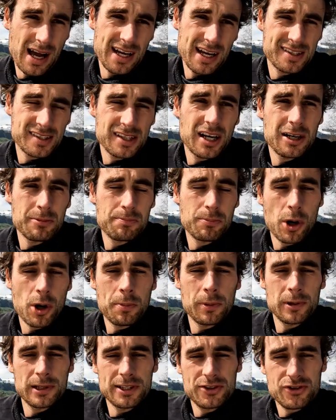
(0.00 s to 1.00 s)
I started
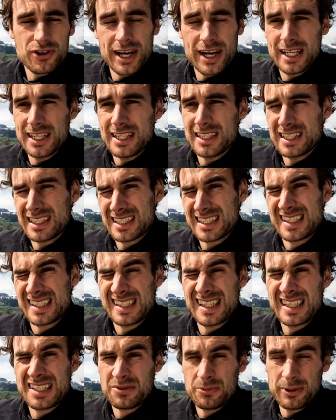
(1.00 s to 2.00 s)
properly training like
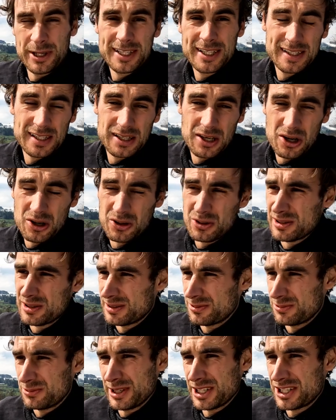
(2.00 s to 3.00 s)
six weeks ago,
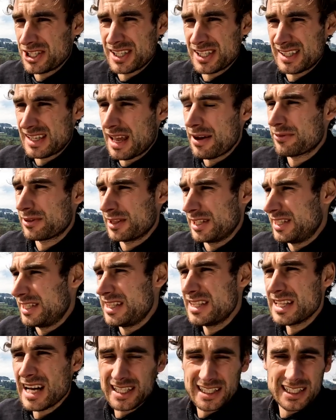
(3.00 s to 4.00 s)
which is definitely
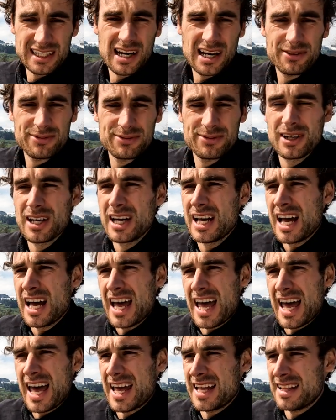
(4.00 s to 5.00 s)
not enough.
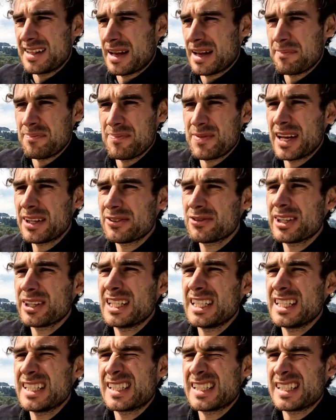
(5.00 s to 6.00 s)
And I'm not
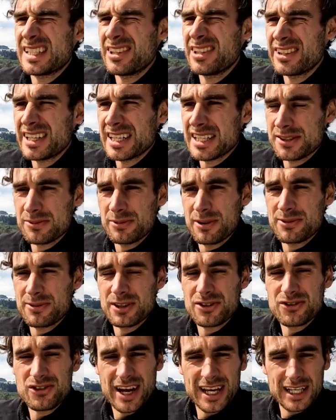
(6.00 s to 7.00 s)
really serious with the
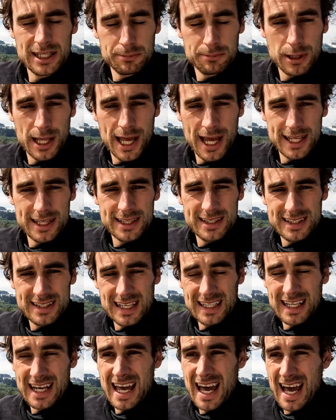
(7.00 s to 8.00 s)
training plan
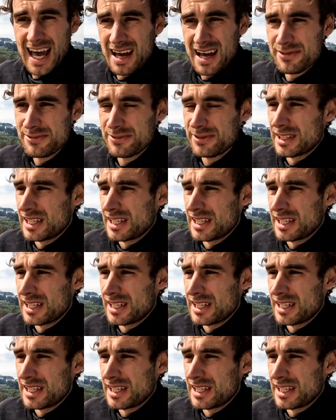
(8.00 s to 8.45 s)
that I have.